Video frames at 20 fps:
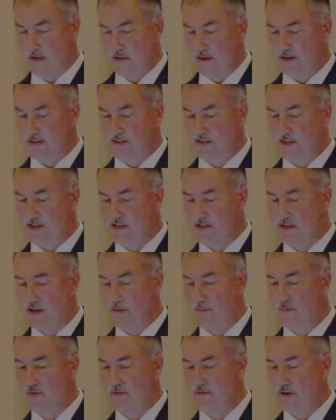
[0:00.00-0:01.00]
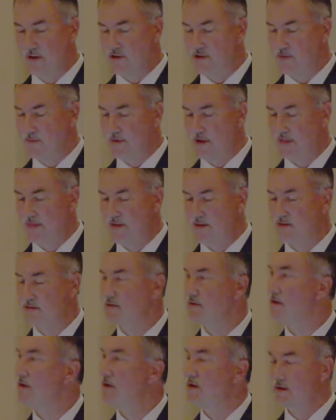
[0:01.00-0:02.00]
The existing prevention
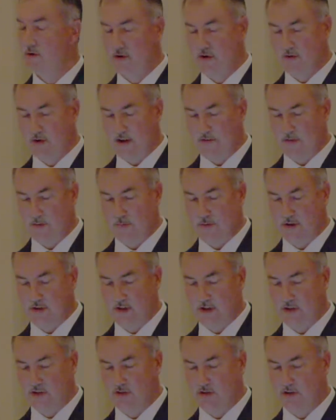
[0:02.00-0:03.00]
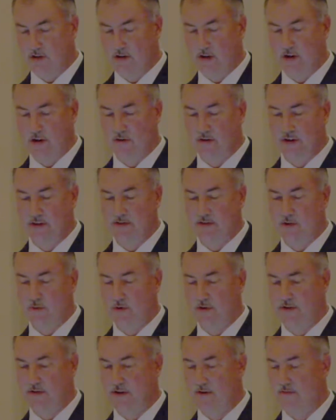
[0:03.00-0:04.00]
methods do have the potential to decrease the
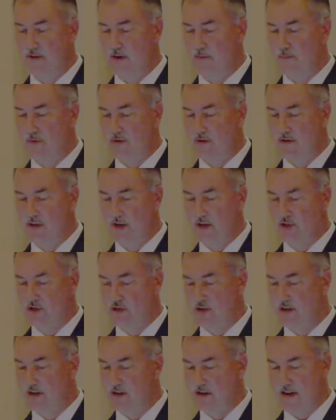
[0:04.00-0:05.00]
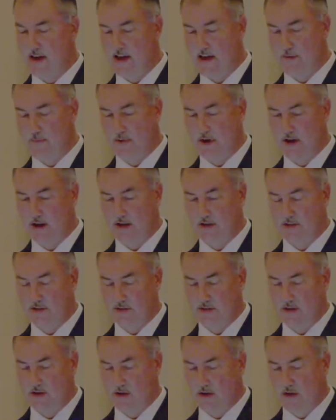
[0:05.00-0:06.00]
risk of amputation in
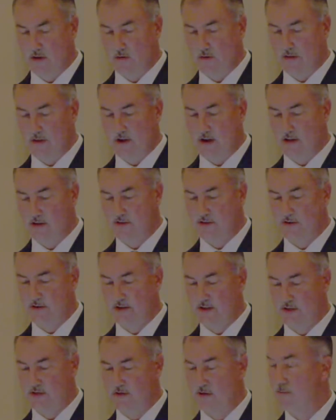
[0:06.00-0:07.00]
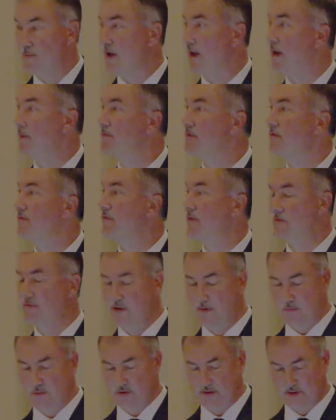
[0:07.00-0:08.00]
diabetics with an ulcer history by up to
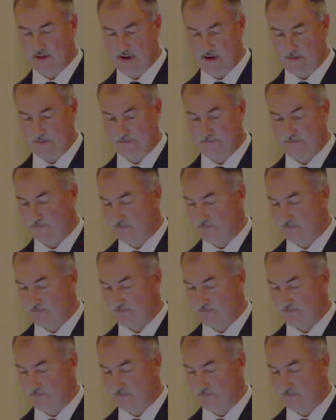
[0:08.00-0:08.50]
50%.